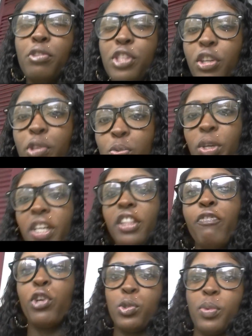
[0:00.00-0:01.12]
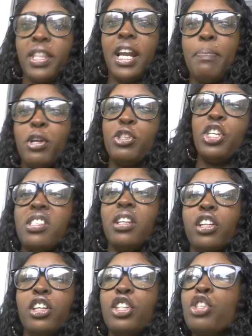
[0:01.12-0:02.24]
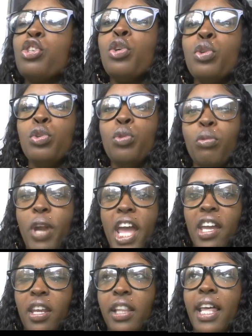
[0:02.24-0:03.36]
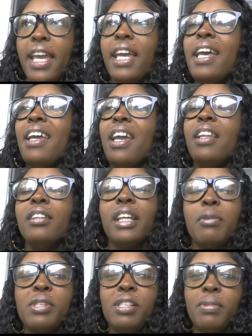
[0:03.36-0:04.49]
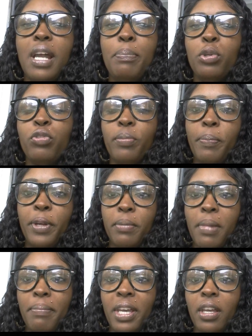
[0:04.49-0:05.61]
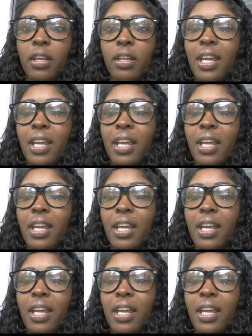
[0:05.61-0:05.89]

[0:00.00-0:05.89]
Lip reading: Little Secrets wig, the first wig that I purchased looked too raggedy. Like, it looked like it was something I pulled from up under my bed.